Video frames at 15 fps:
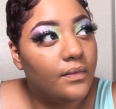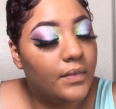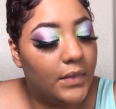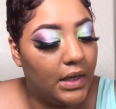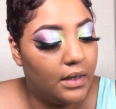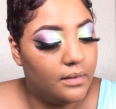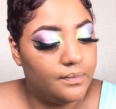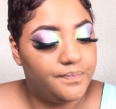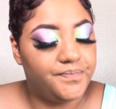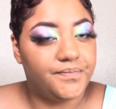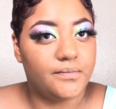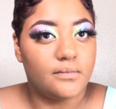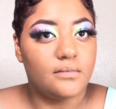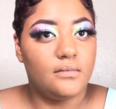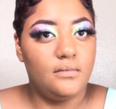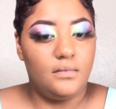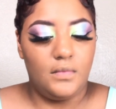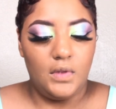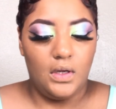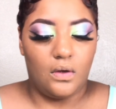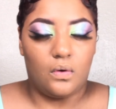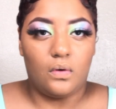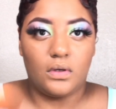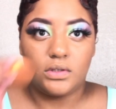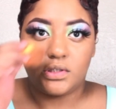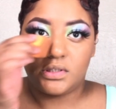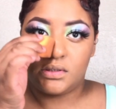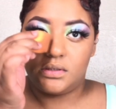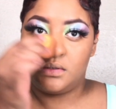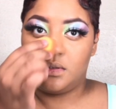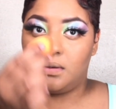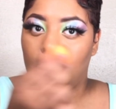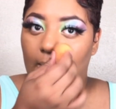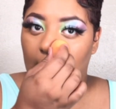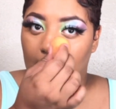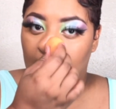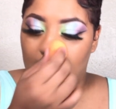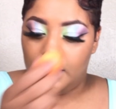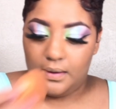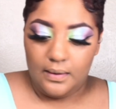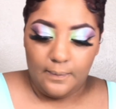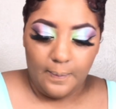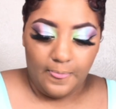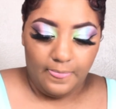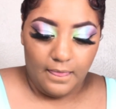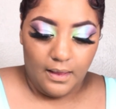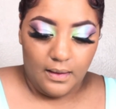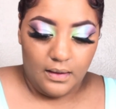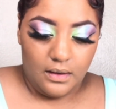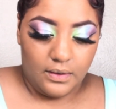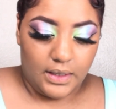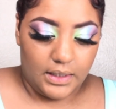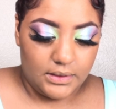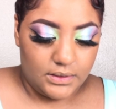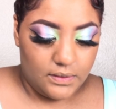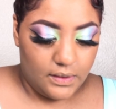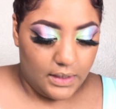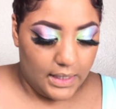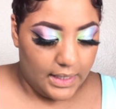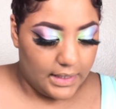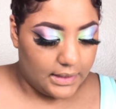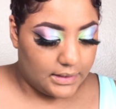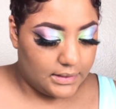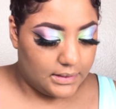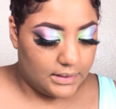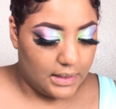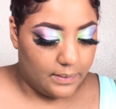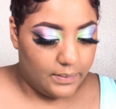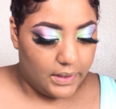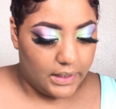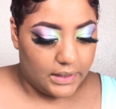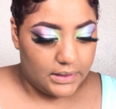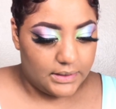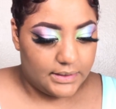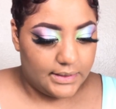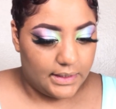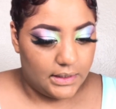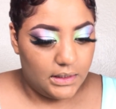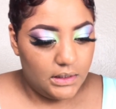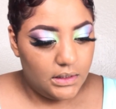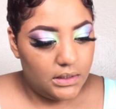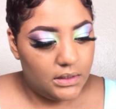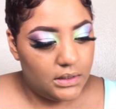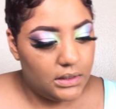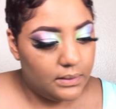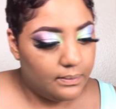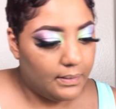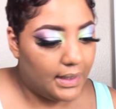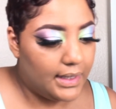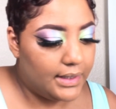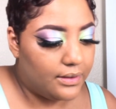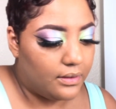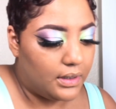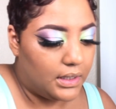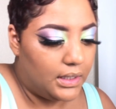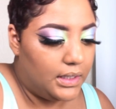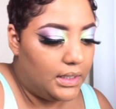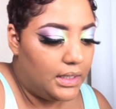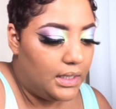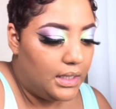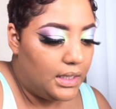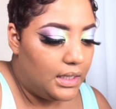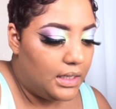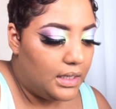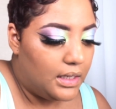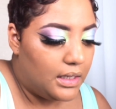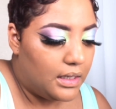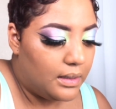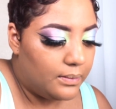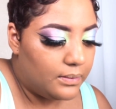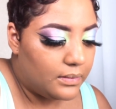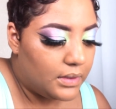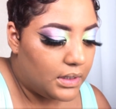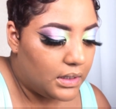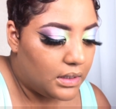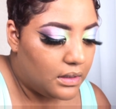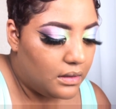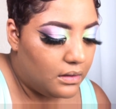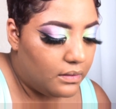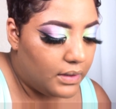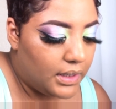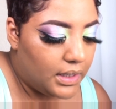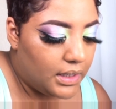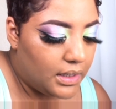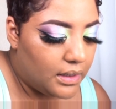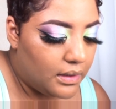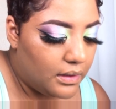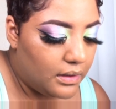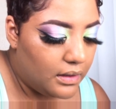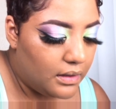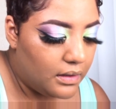Yeah, gorge. Okay, so next I'm gonna conceal my under eye, and I'm gonna go in